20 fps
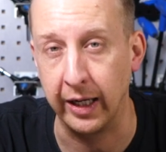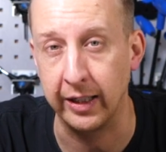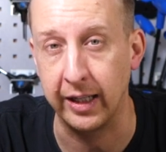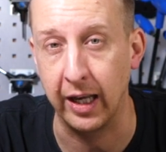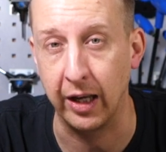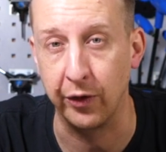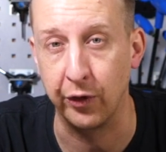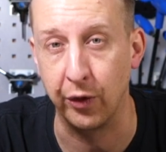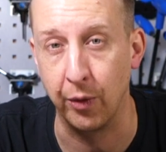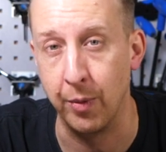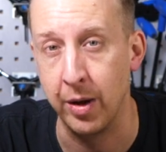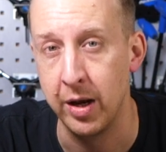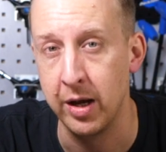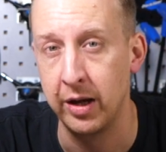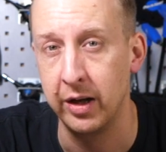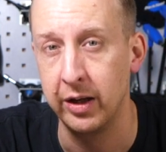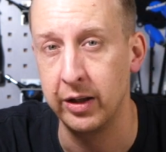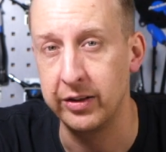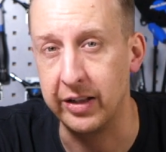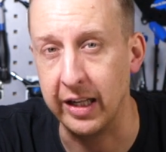and get some
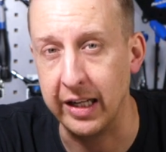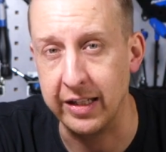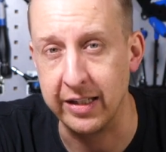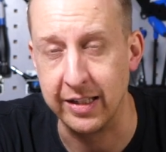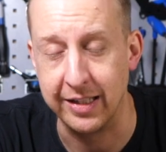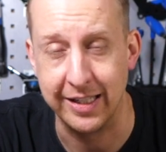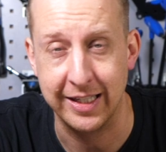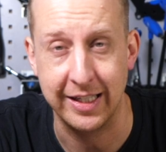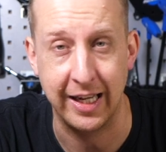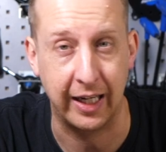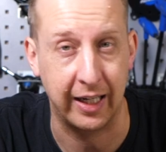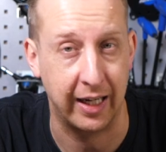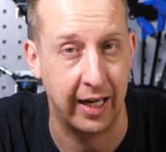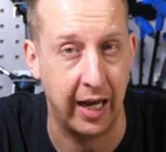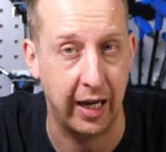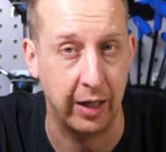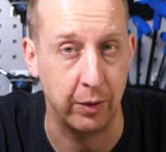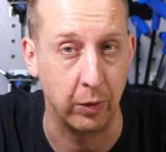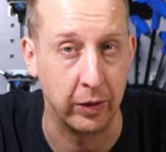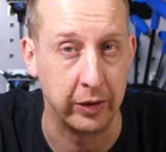decent
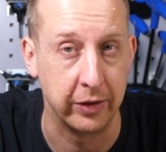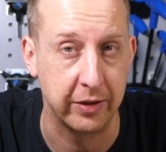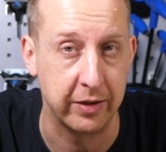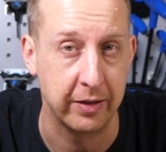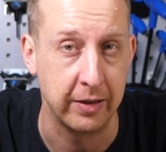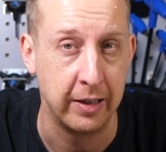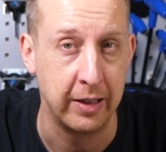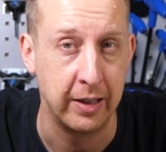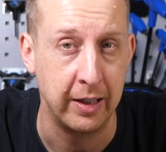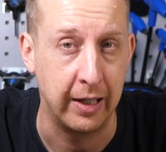second-hand ones.